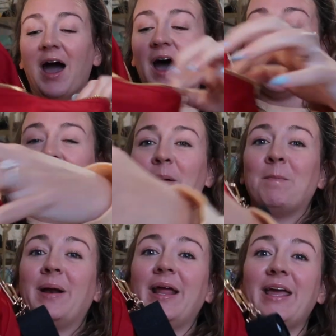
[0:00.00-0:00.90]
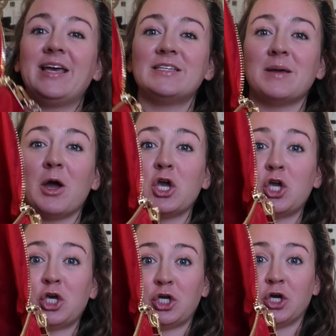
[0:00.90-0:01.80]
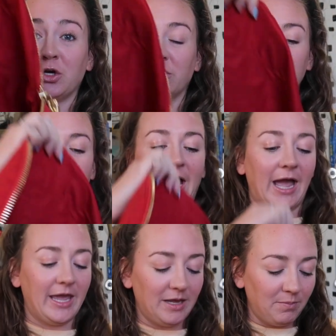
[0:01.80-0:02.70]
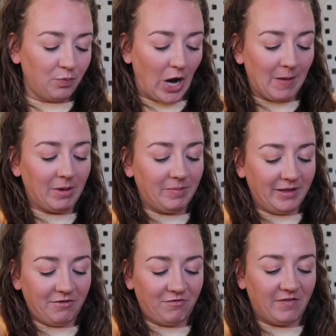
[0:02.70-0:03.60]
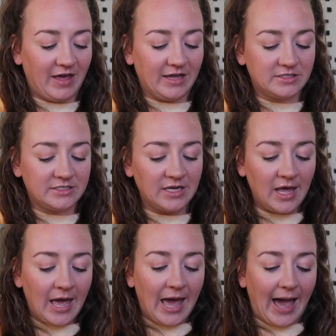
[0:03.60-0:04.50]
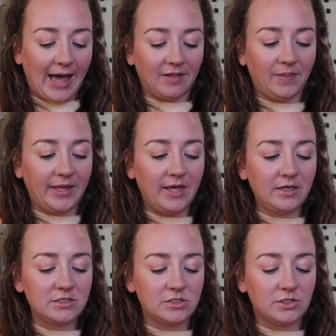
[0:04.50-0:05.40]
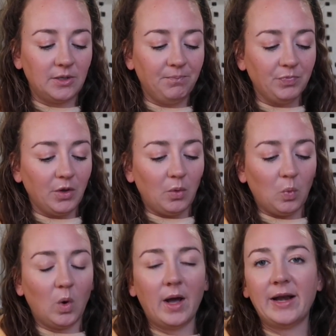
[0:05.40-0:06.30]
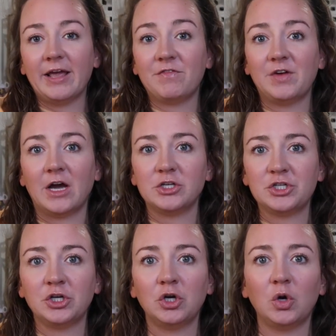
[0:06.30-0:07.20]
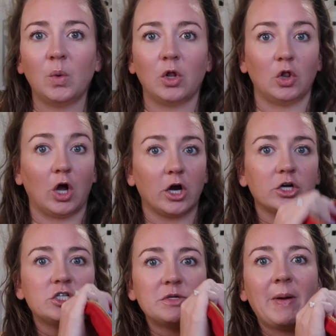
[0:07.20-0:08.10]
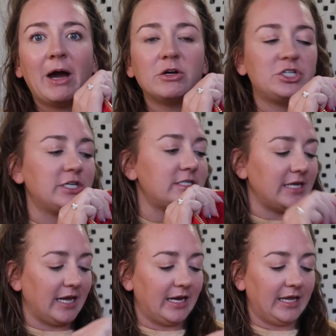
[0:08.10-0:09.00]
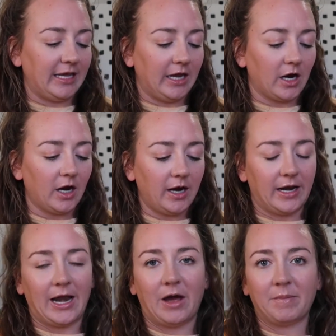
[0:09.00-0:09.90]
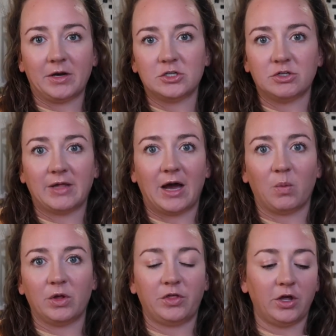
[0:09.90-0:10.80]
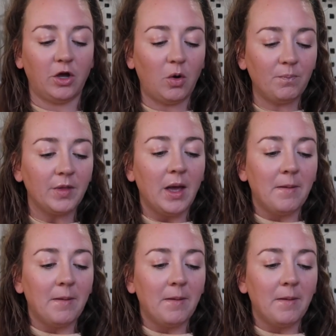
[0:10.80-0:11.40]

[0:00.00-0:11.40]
But it is huge. I can probably fit at least 1, if not 2 large pouches in here, and now I'm going to do that with you.